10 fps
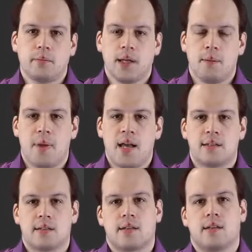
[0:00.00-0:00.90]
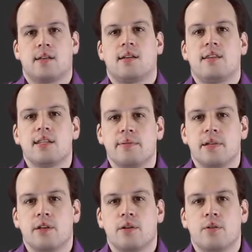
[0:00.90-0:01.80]
But in this
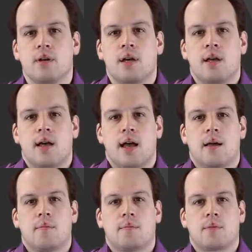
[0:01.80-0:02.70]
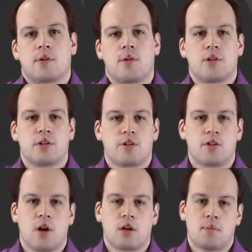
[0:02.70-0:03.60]
video, I'm going to
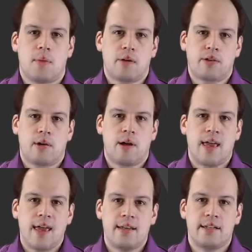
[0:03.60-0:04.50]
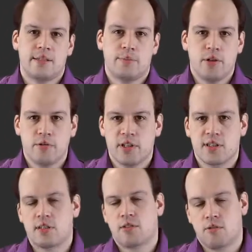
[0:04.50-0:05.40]
talk about our 8
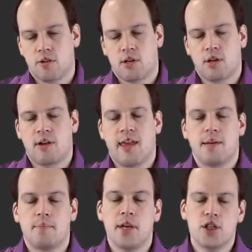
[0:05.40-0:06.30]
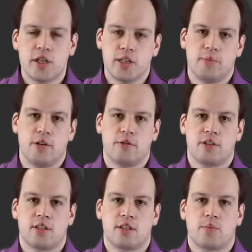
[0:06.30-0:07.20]
experiences, or our 8 major
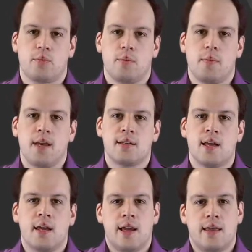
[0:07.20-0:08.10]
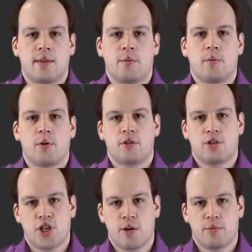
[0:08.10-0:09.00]
experiences we made and that we want to
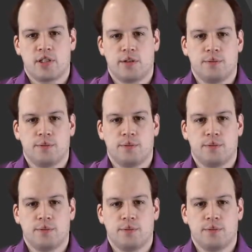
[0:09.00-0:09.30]
share with you.